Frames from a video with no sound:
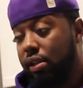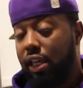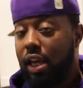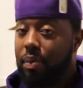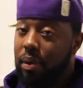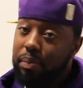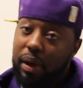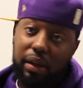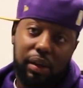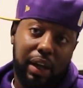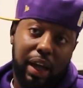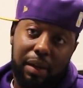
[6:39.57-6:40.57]
to keep it a
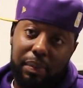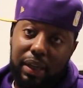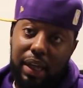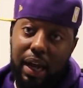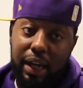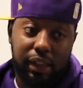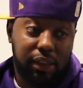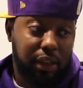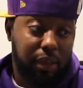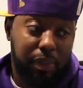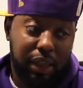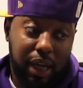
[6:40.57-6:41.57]
buck. You got to be honest,
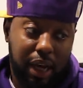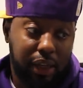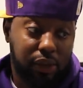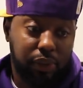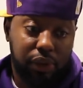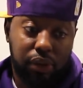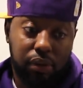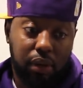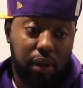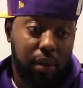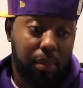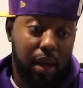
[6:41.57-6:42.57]
and to be honest with you,
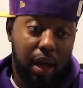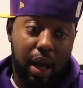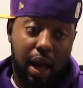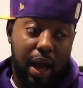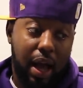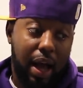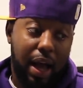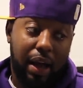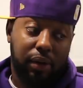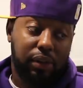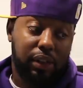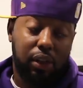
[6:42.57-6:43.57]
um, I
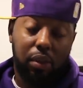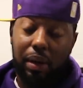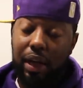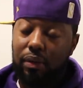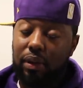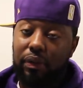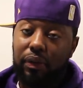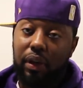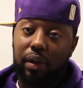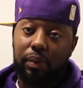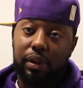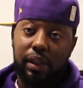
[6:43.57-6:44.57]
don't see nobody really
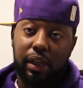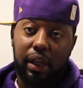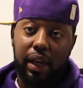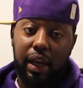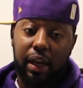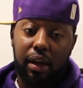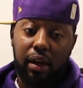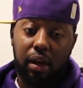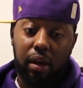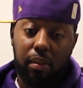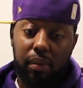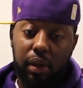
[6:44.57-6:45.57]
fucking with DNA
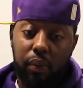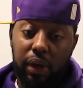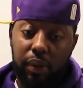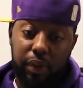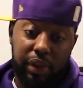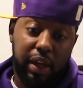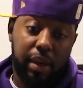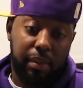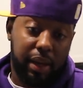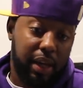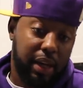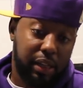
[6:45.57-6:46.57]
um, with with
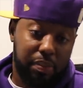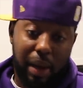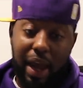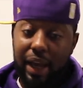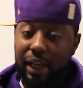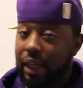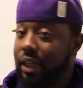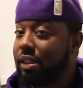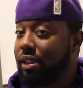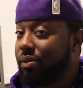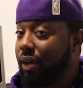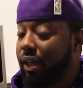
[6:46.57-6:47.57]
him in this bag that
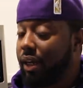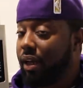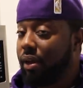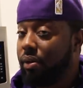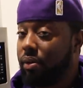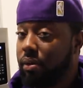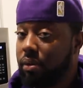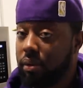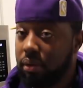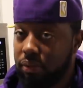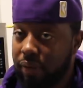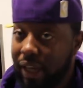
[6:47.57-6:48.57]
he's in right now,
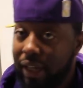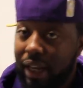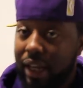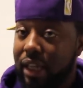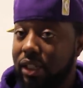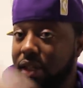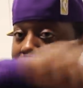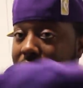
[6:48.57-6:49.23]
like that he's in